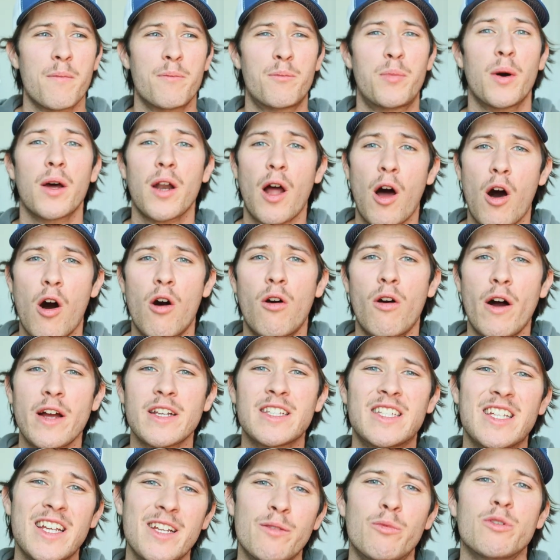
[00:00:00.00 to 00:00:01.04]
but all I
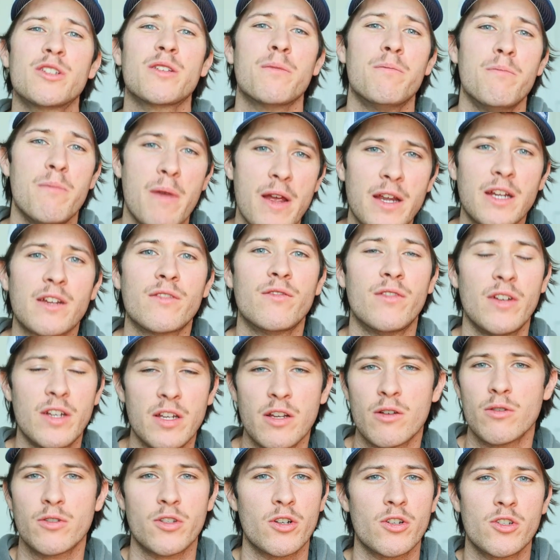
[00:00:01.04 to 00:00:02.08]
did was make
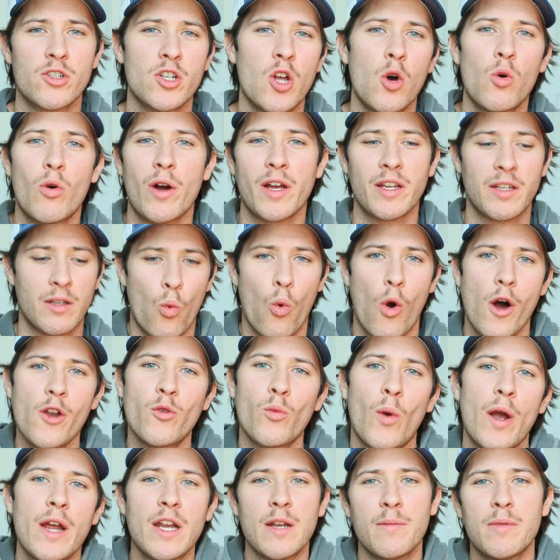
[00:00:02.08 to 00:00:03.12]
videos. There's no like one
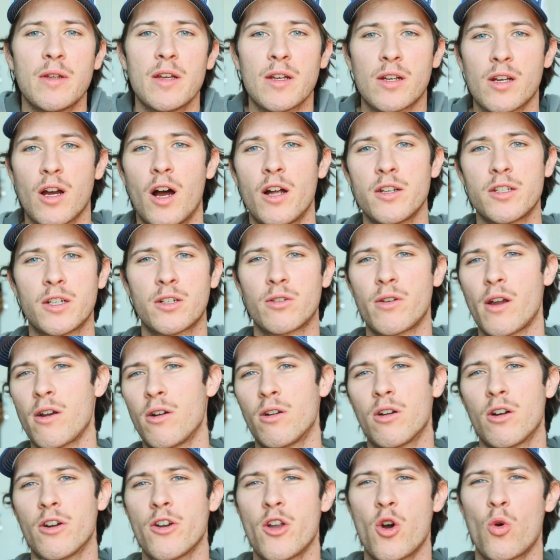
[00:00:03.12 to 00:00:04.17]
way to be a content
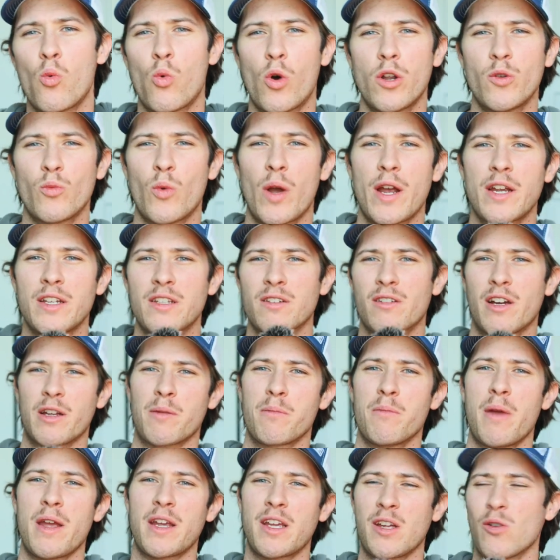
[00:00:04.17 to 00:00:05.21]
creator or no one way to like
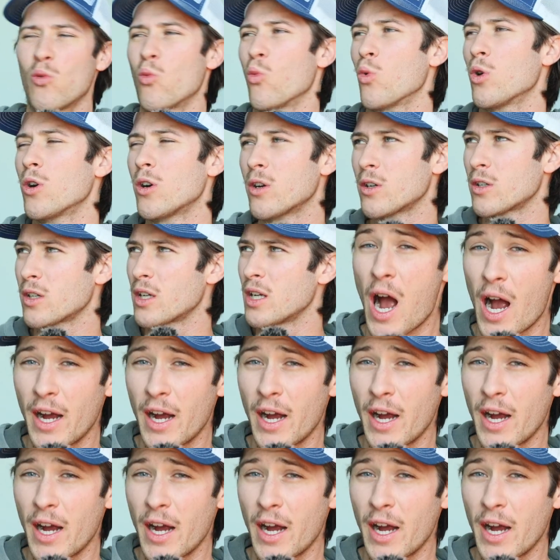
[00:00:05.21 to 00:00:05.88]
make it work.